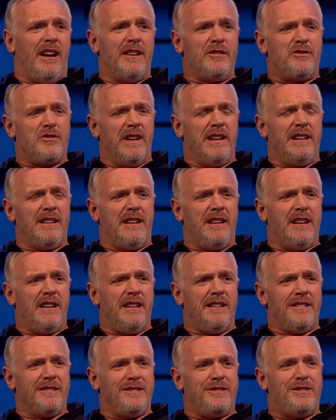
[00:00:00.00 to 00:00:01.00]
I drink
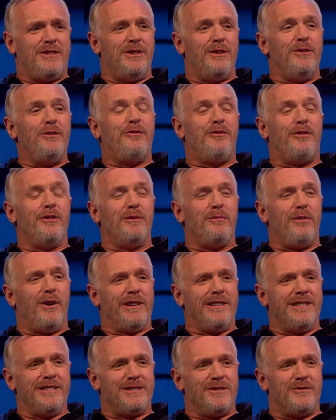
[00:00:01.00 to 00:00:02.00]
2 full
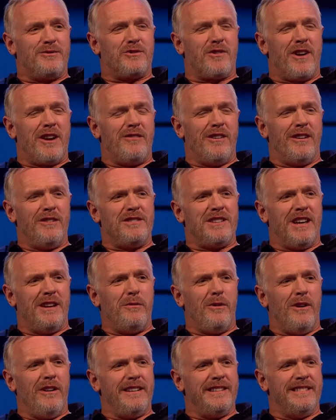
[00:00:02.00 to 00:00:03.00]
bottles of dry rosé
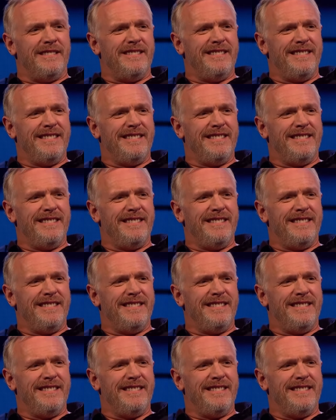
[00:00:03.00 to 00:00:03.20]
wine.